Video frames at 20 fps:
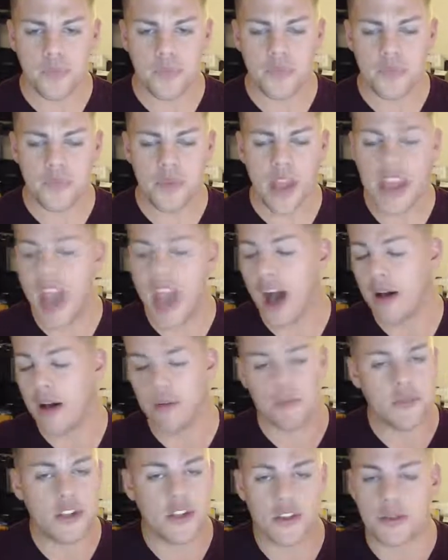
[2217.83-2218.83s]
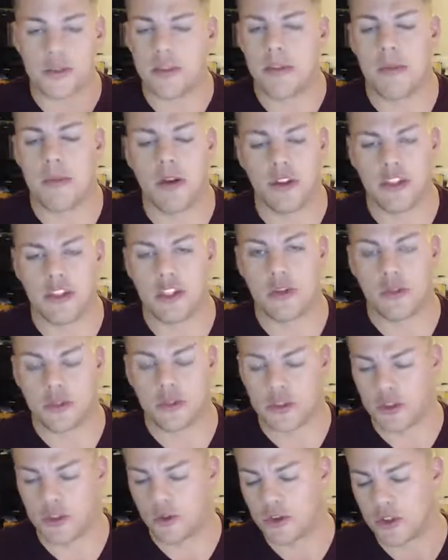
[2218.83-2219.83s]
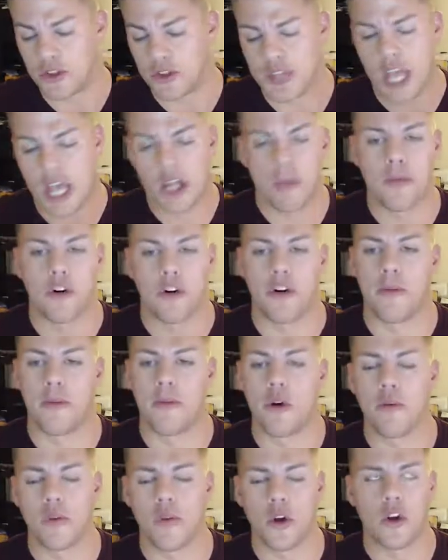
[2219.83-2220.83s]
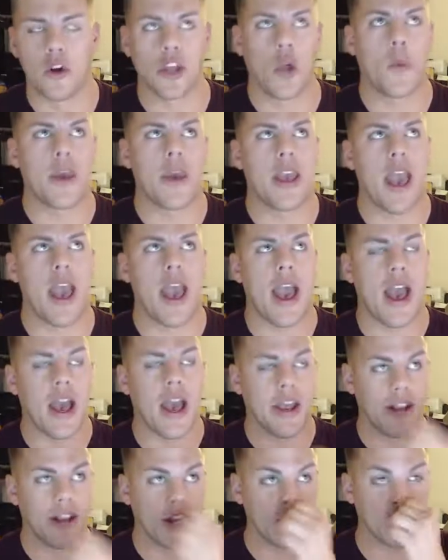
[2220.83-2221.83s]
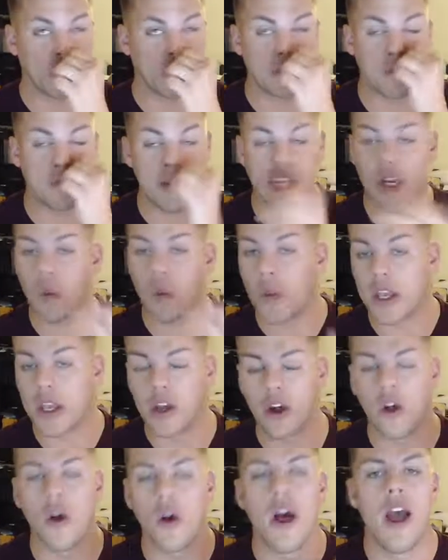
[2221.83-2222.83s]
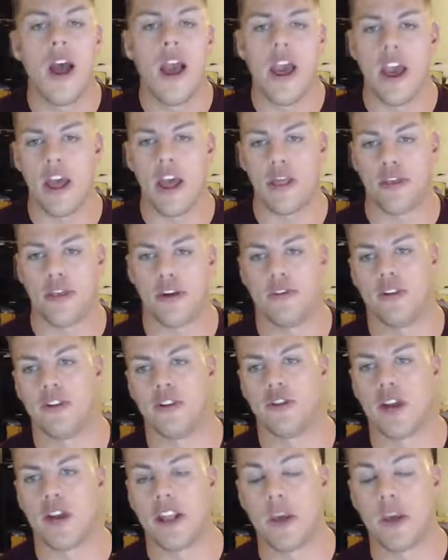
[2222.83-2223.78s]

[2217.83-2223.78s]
Yeah, just the ability to scale up your removal. We had a Spinning Wheel and Thornville Drain that was